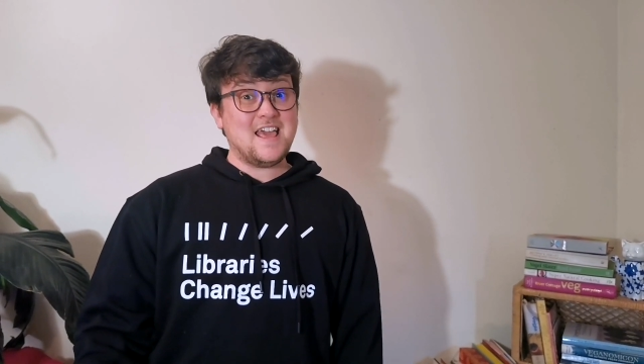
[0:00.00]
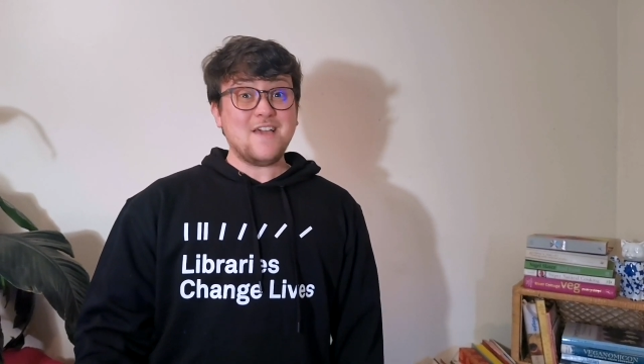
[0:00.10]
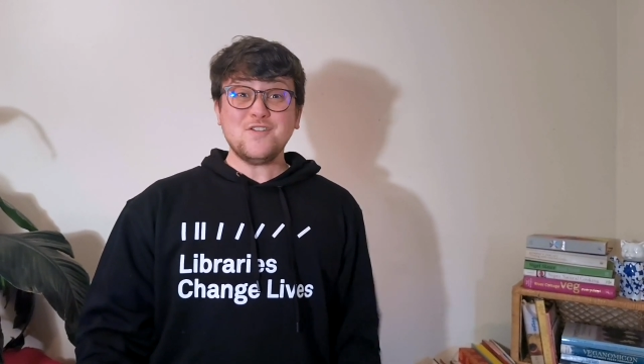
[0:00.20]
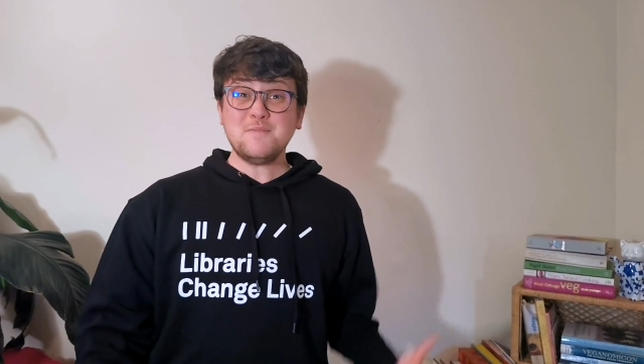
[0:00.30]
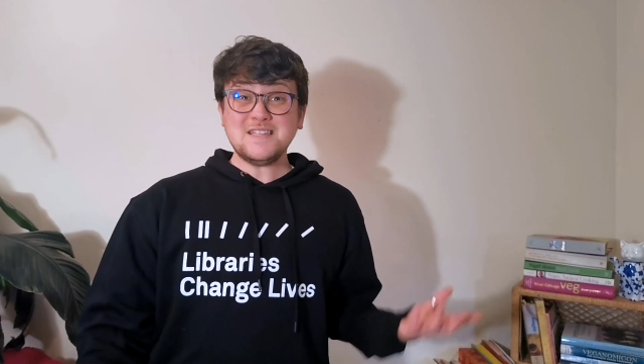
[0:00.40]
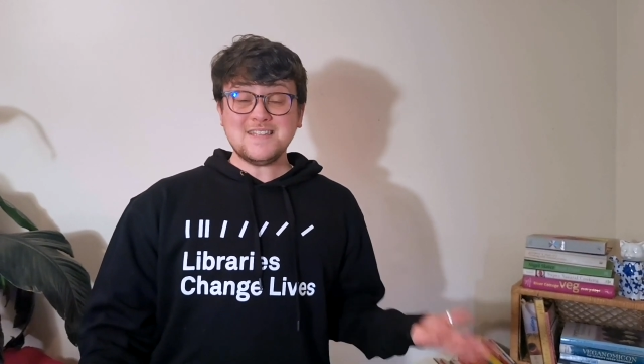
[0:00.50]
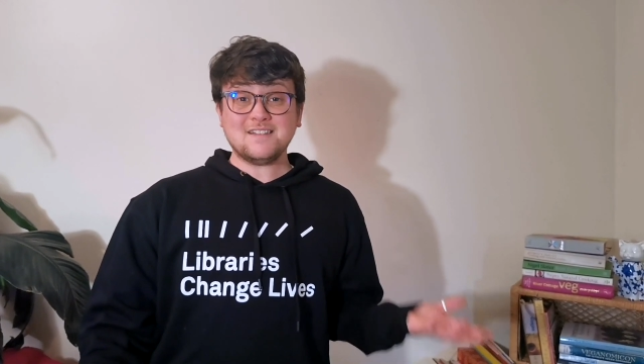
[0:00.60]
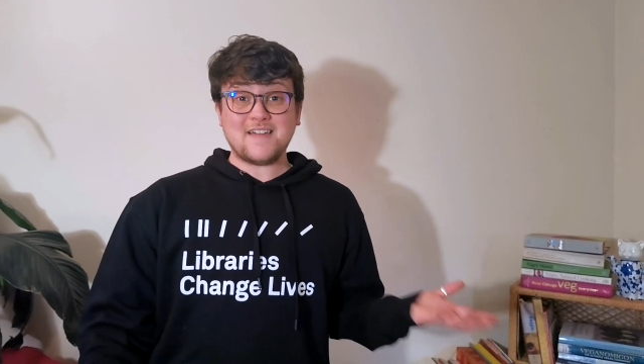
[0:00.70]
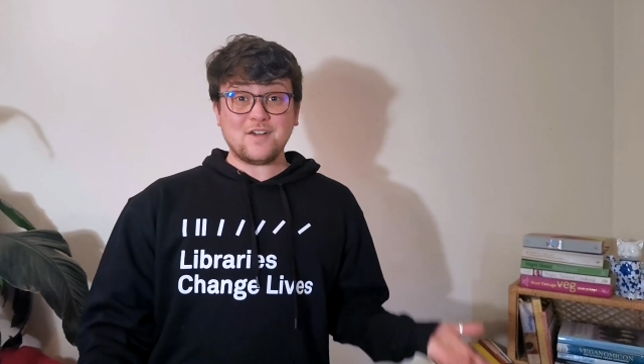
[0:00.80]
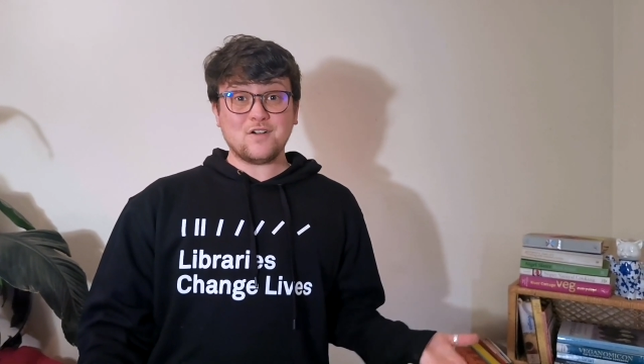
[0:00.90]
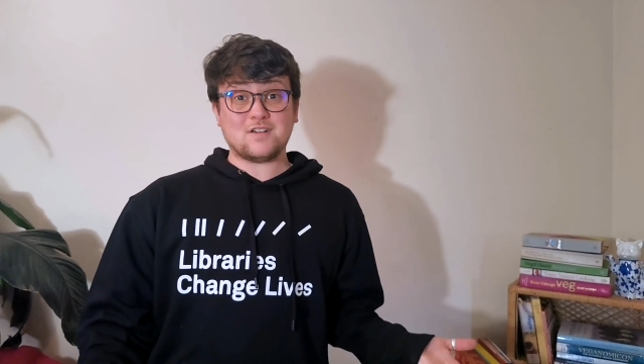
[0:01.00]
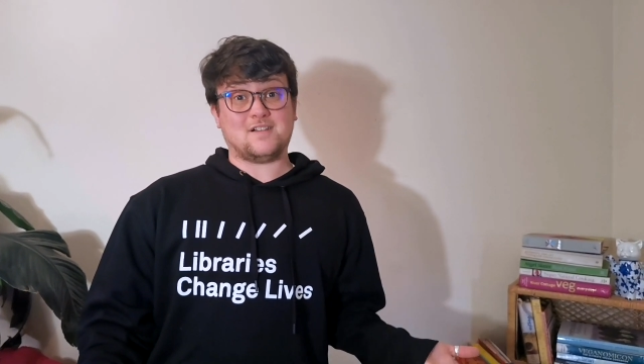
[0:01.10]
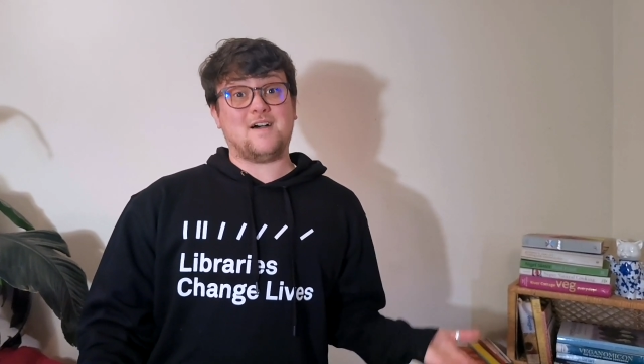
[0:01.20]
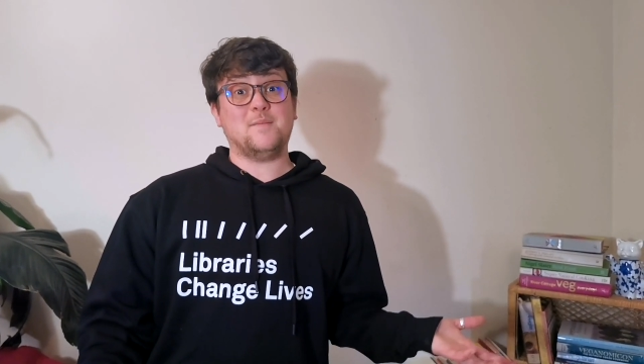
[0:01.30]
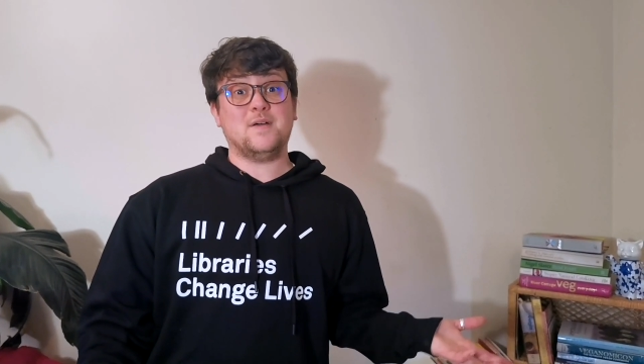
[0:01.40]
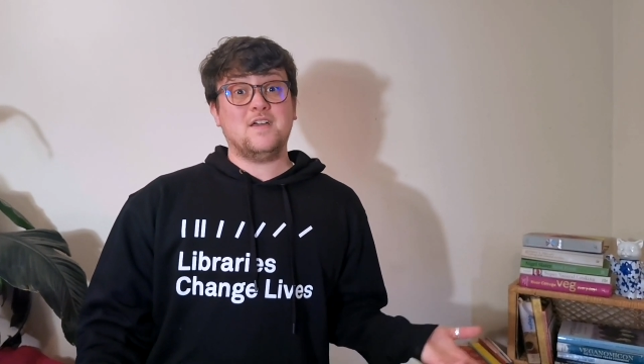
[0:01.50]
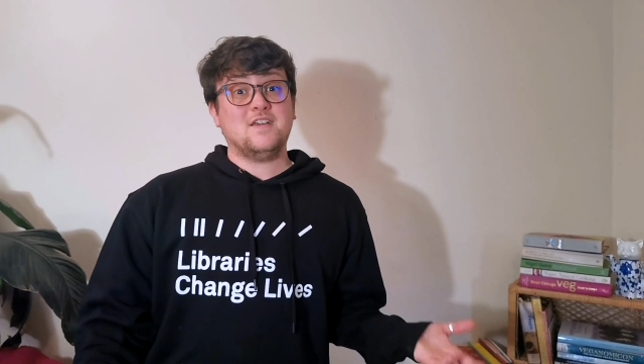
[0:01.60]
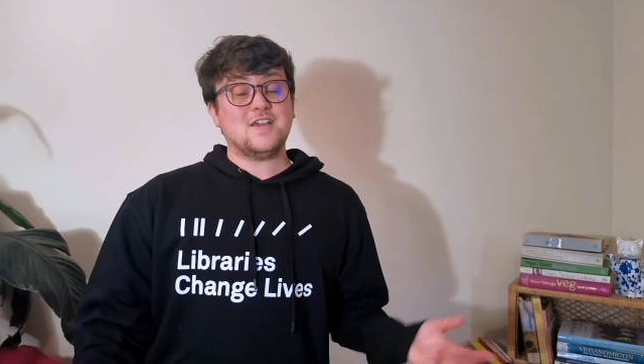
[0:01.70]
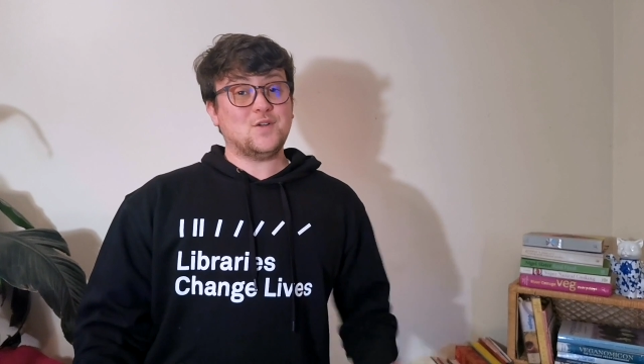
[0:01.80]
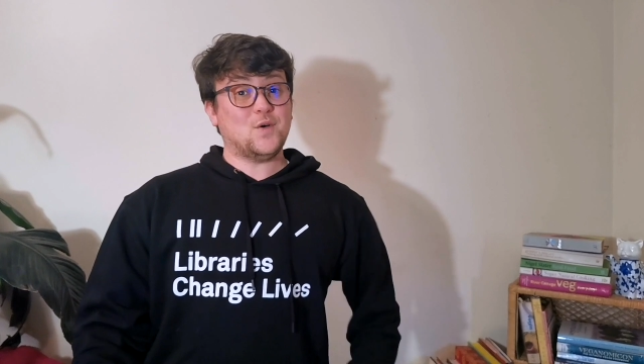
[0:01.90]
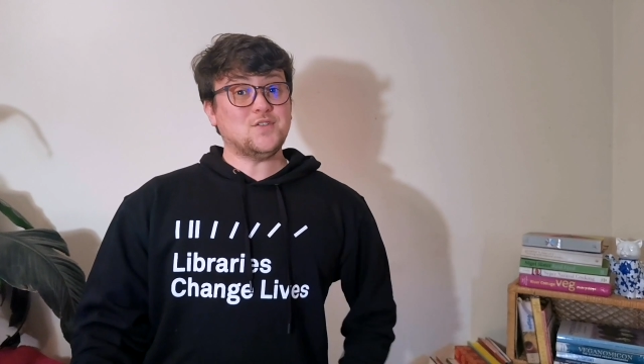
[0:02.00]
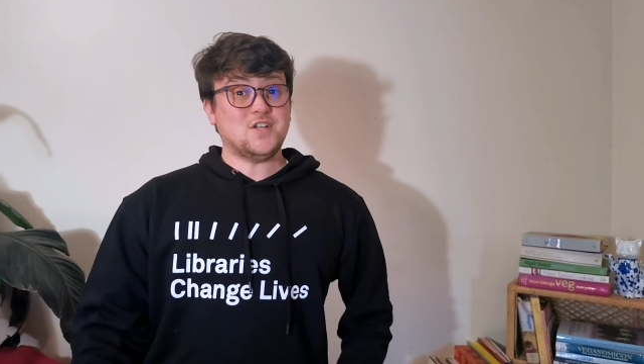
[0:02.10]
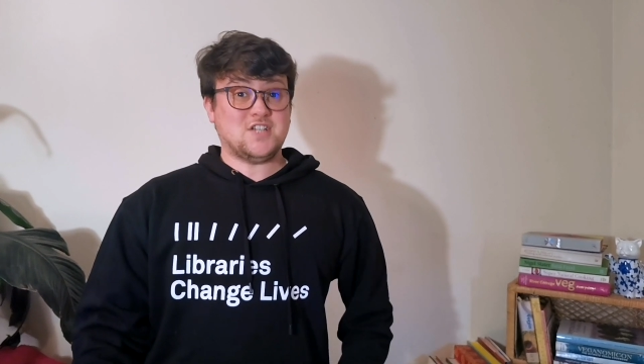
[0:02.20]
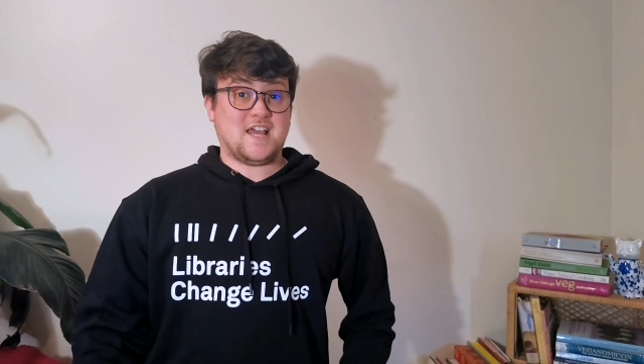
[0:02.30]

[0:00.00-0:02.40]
If you're missing Lego Club, you can also